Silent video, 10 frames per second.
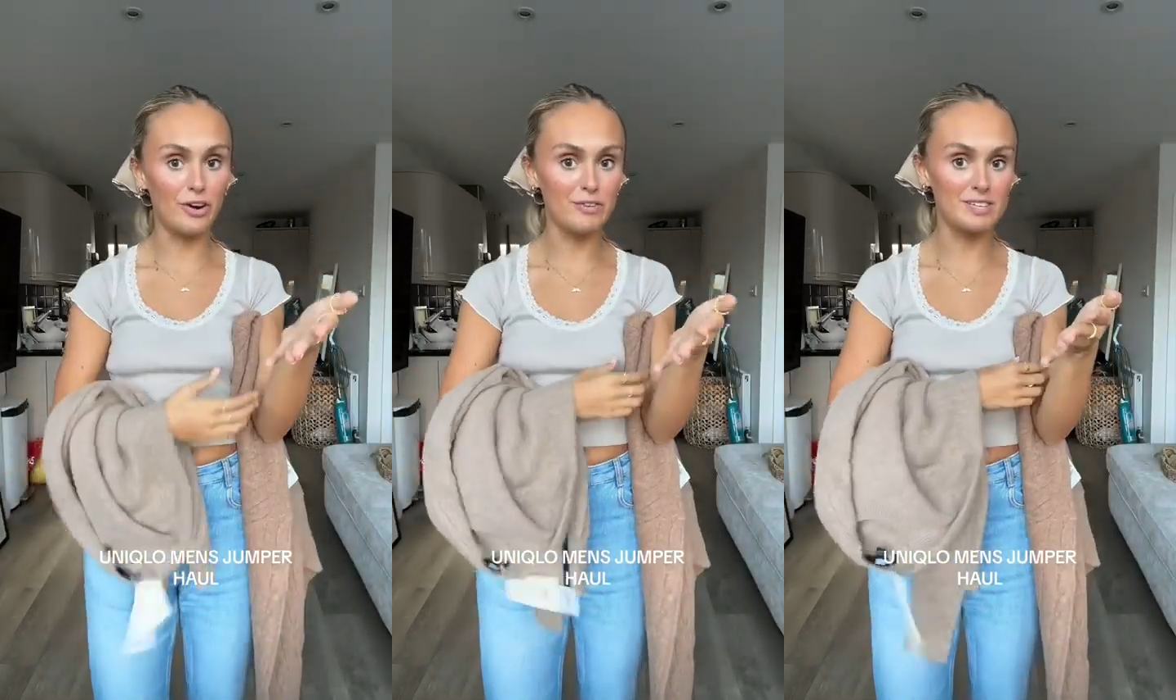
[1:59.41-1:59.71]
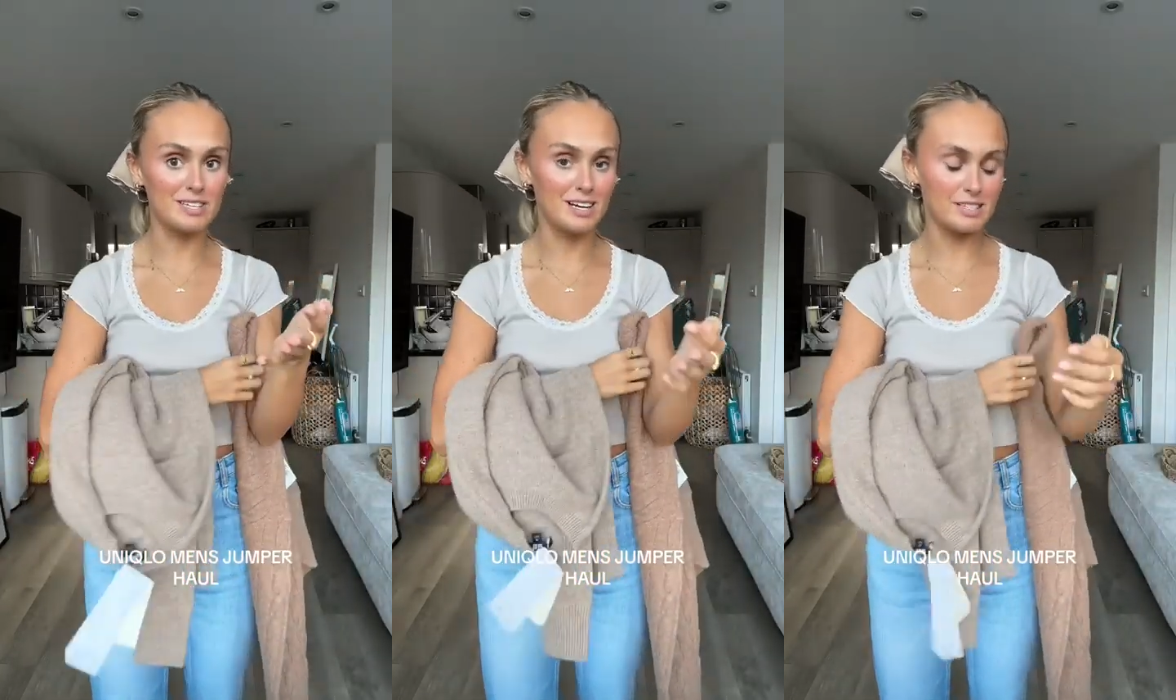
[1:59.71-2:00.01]

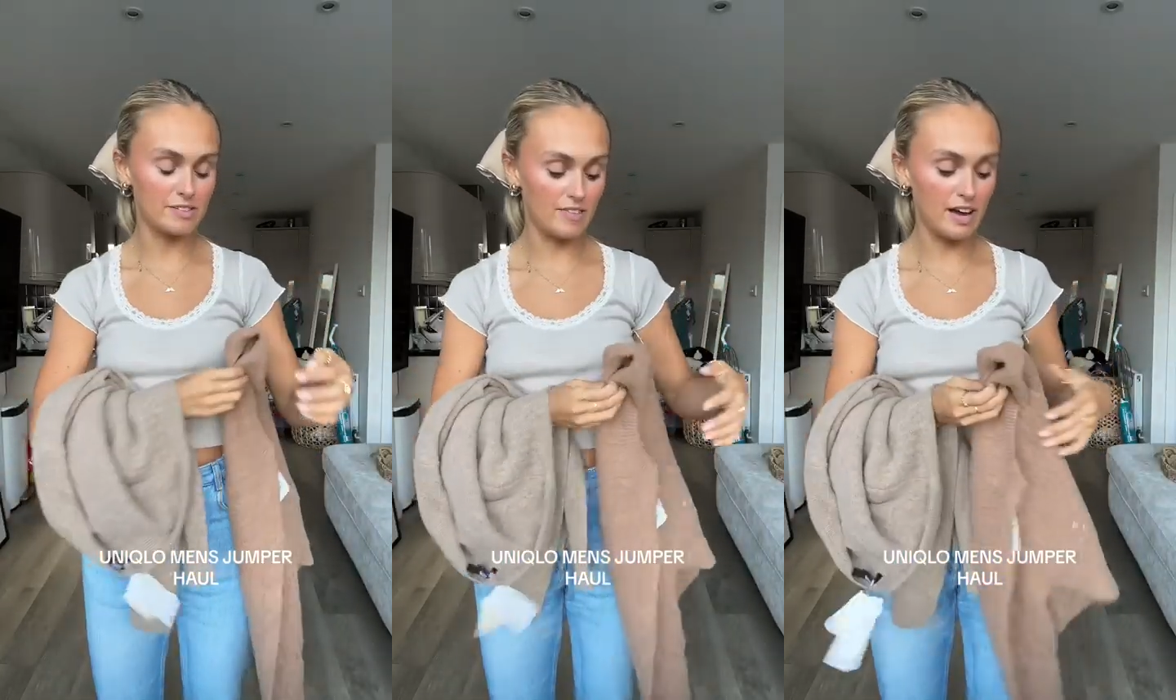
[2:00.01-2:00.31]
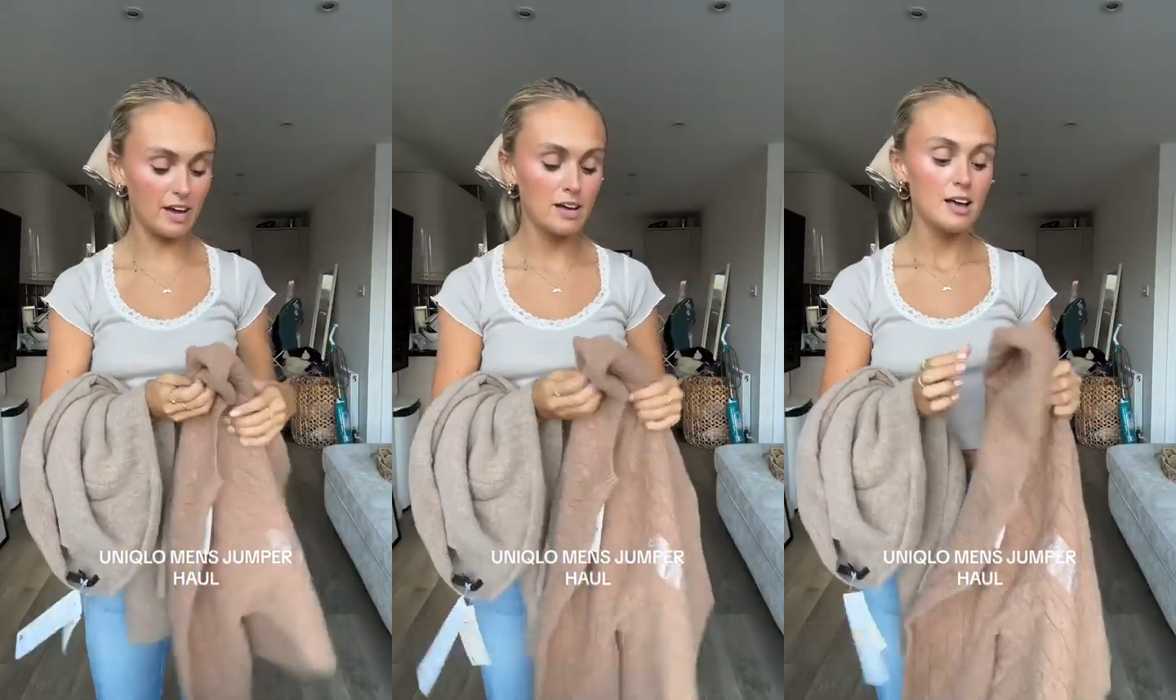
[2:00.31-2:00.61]
oversized
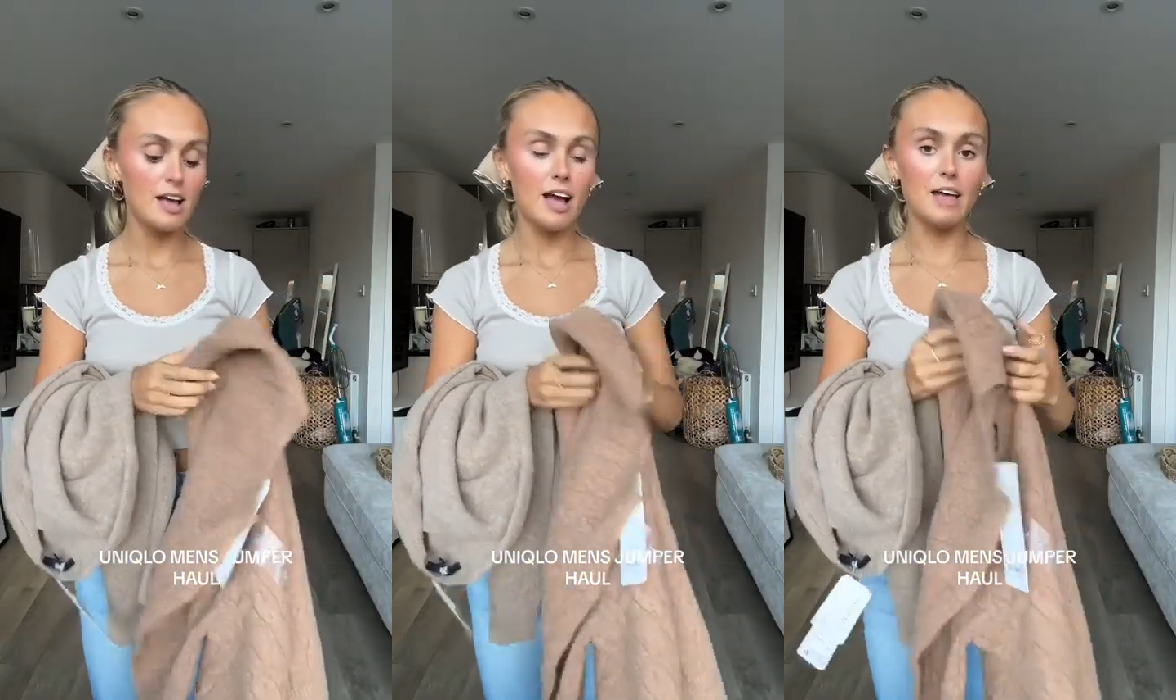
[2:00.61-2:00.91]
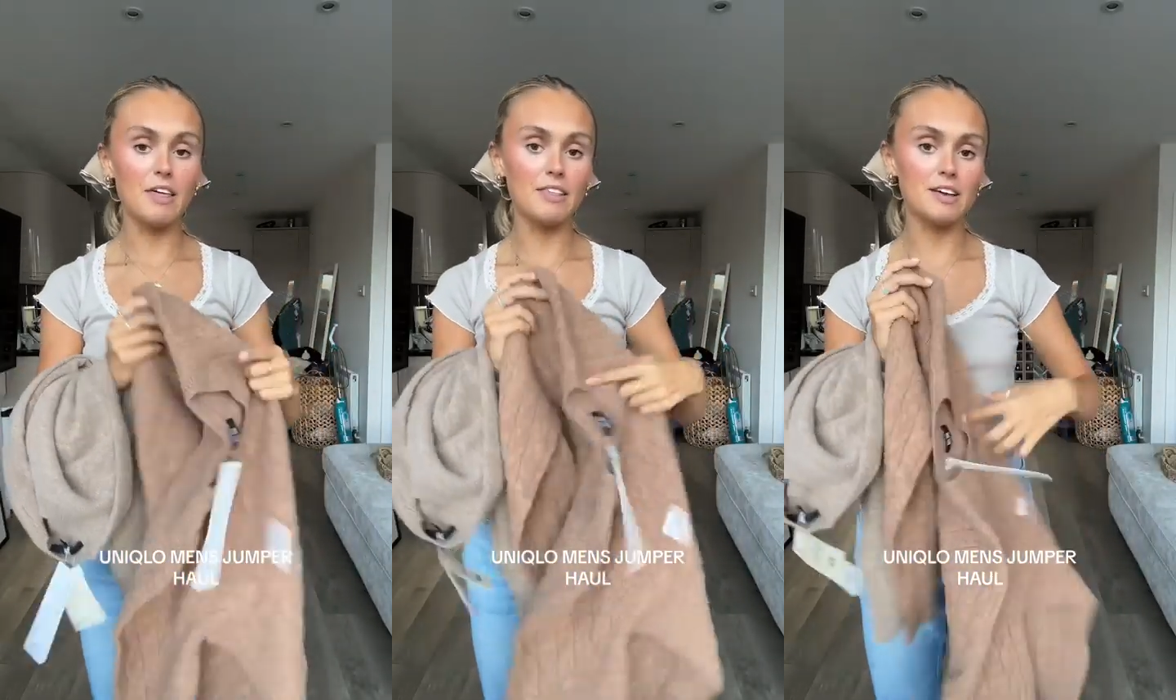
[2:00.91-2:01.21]
fit. And
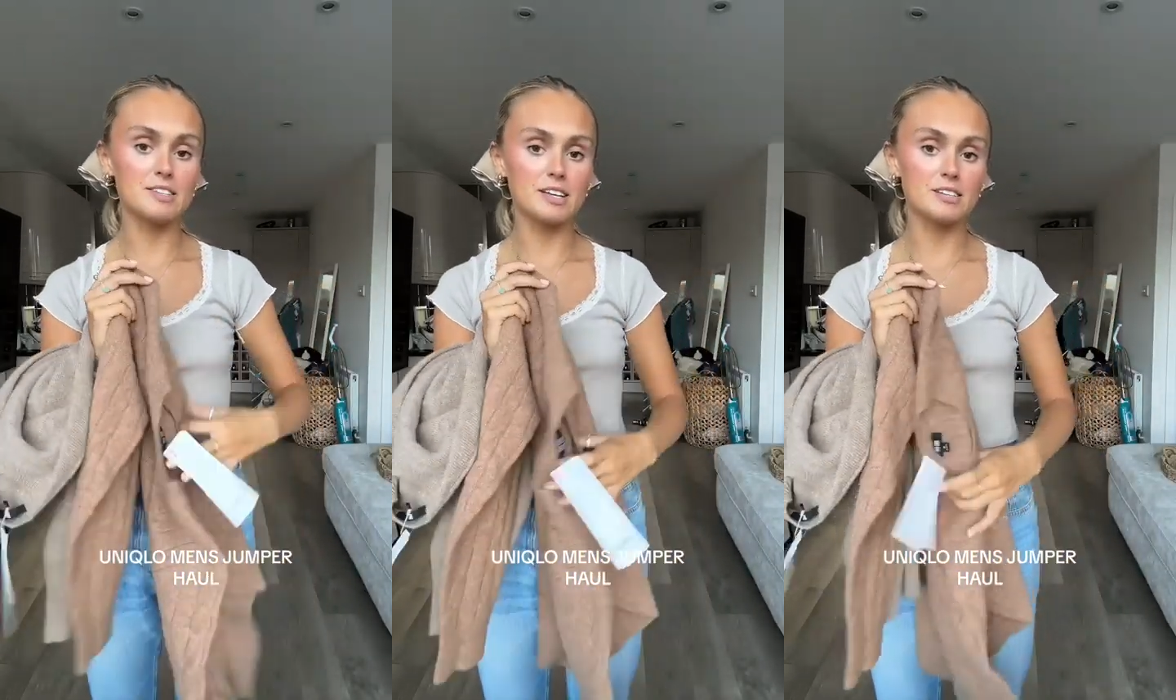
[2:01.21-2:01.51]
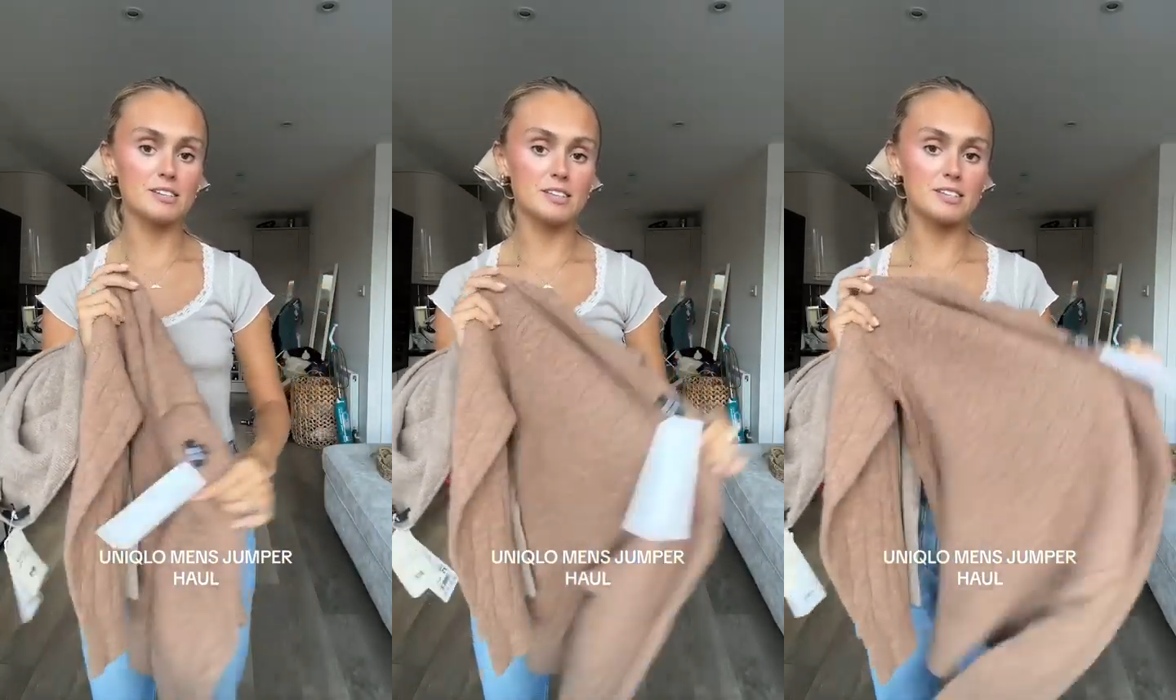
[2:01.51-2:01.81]
then this
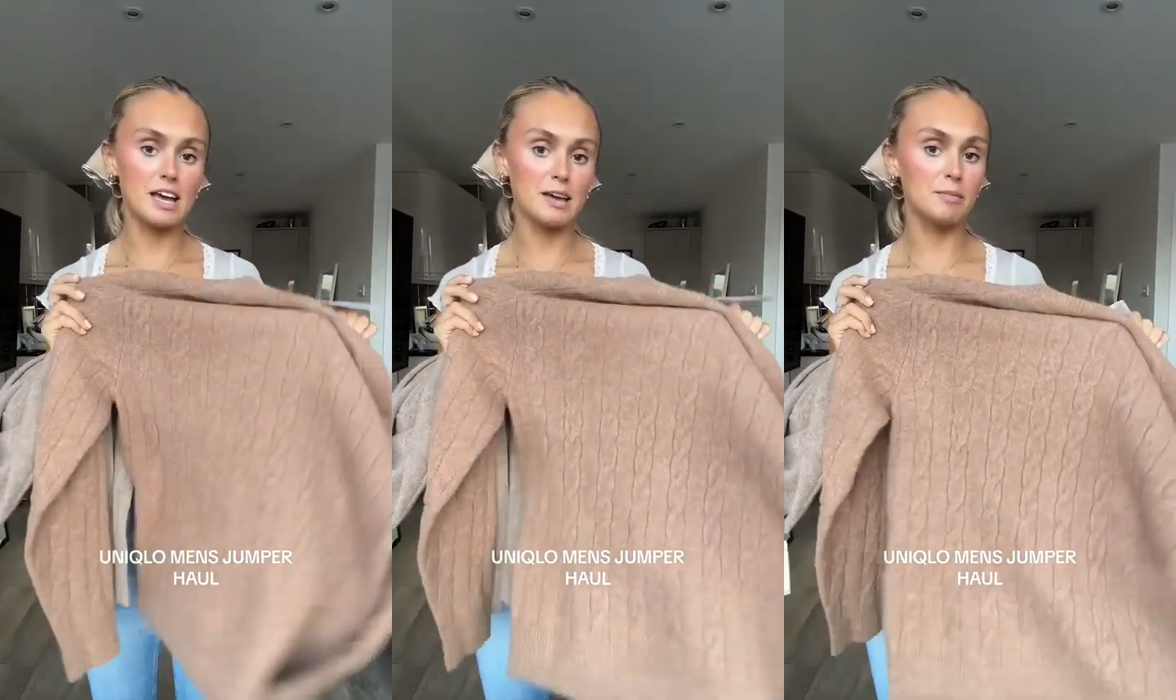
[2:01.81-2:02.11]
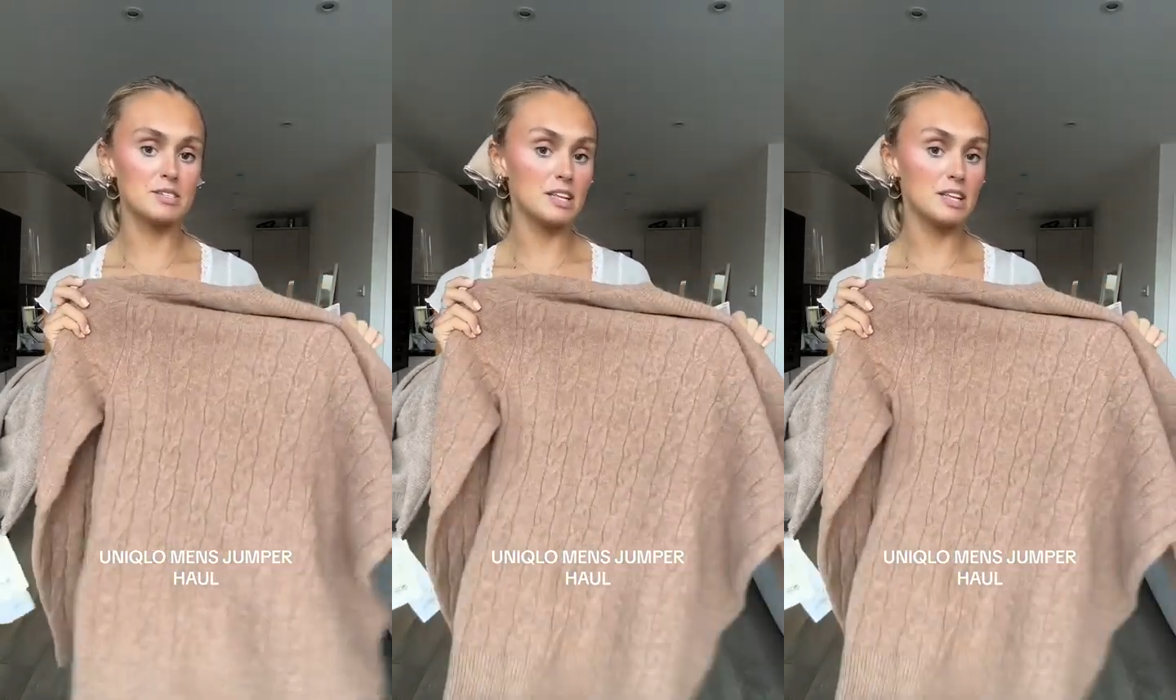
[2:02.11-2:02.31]
is the same as the